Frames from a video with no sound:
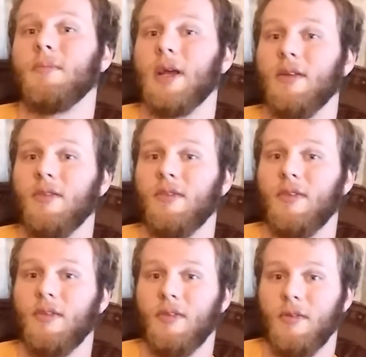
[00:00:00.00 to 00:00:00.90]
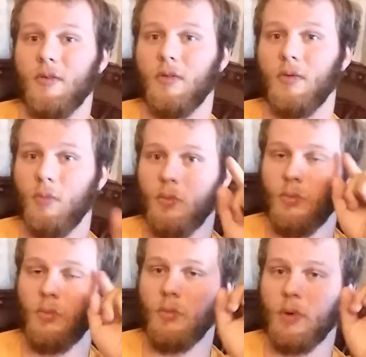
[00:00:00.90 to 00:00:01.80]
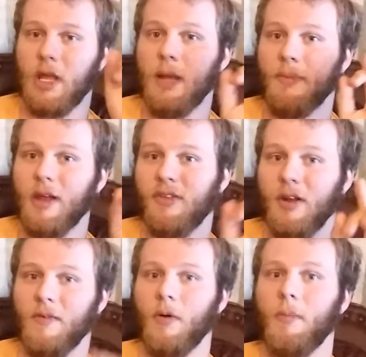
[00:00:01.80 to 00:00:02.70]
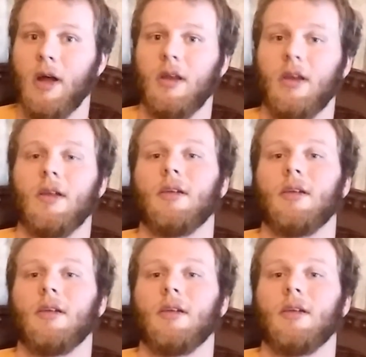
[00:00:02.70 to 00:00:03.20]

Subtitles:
because we keep that stuff on mind.